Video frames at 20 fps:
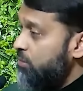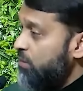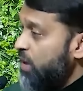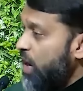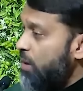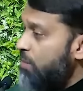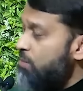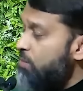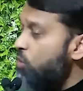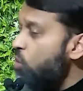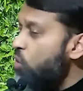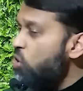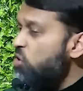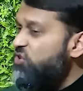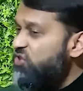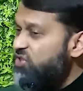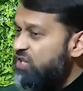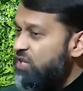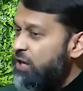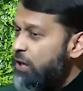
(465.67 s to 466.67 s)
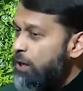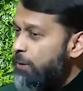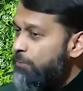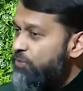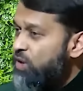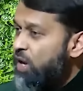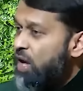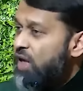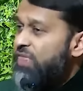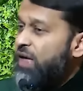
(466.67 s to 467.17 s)
a
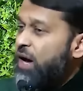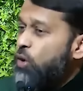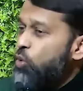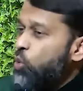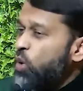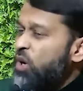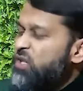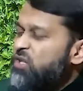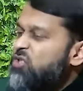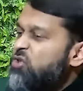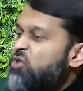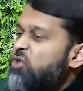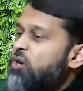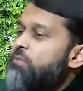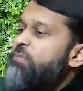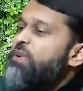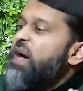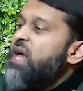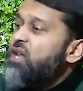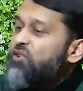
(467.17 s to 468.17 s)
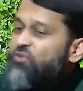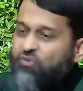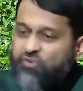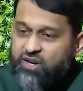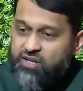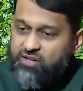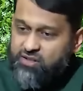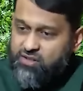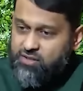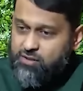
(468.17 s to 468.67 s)
mercy that wants to
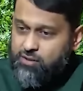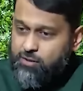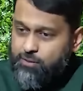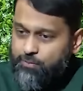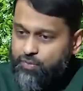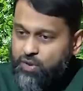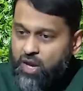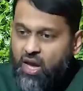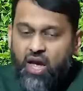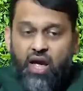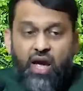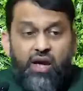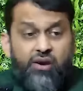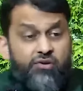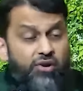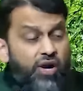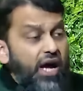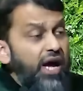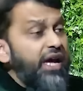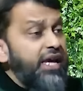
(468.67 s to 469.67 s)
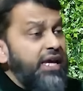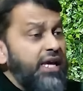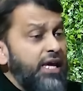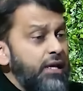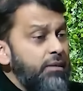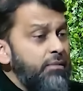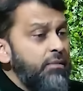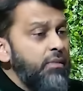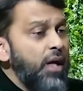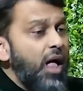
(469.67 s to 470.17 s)
benefit, and
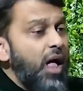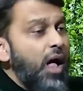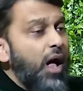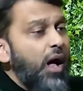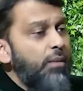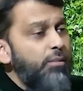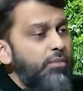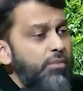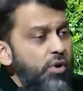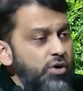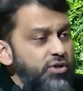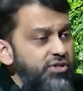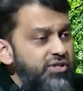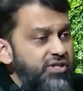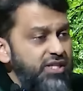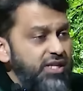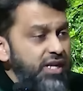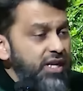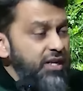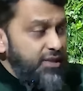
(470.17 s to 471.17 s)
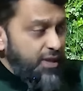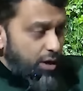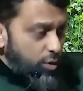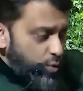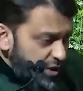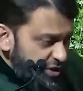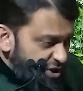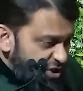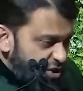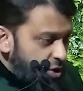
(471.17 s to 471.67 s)
Rahim, a mercy that
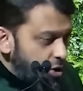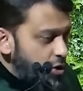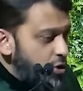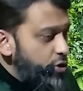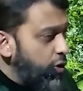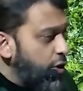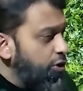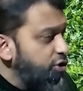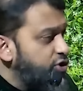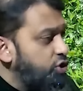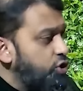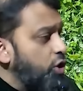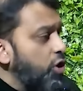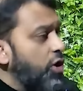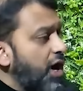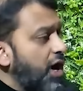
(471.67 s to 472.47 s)
wants to nurture